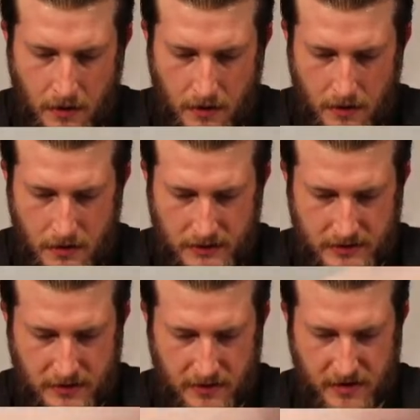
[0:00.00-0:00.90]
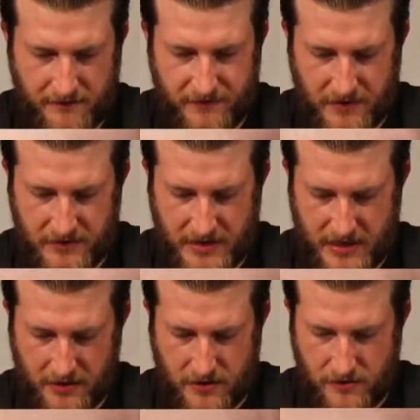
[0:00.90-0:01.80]
Alright, starting off, there's
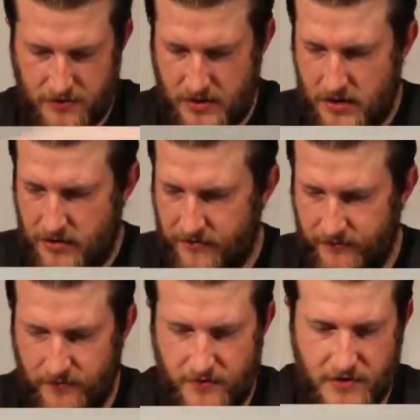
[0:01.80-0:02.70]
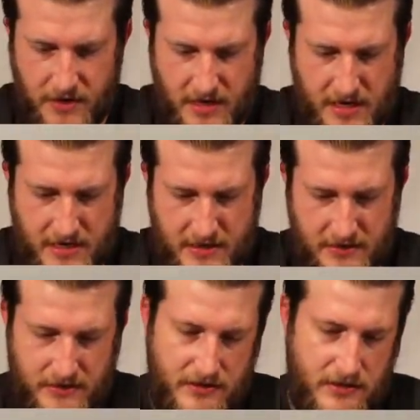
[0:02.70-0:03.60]
that code card for you
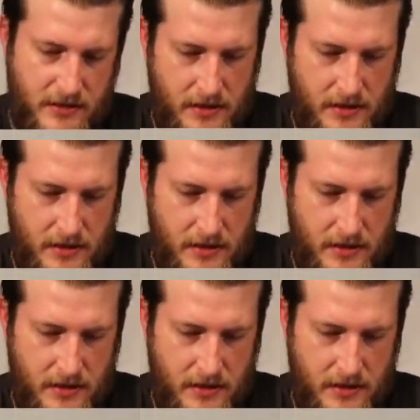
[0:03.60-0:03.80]
guys.